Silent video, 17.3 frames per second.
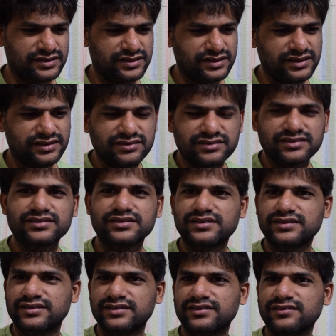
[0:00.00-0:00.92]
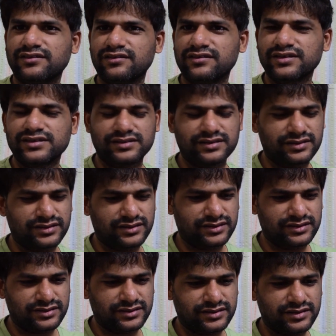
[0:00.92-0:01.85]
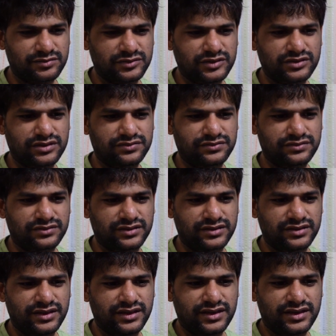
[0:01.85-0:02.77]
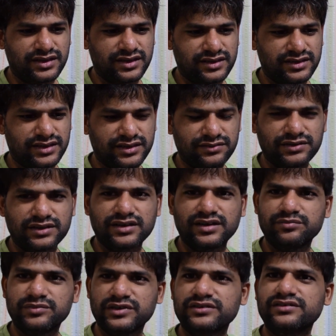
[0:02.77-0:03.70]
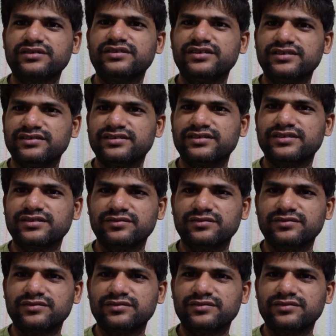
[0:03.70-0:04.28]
engines, or else some sort of network compression engines,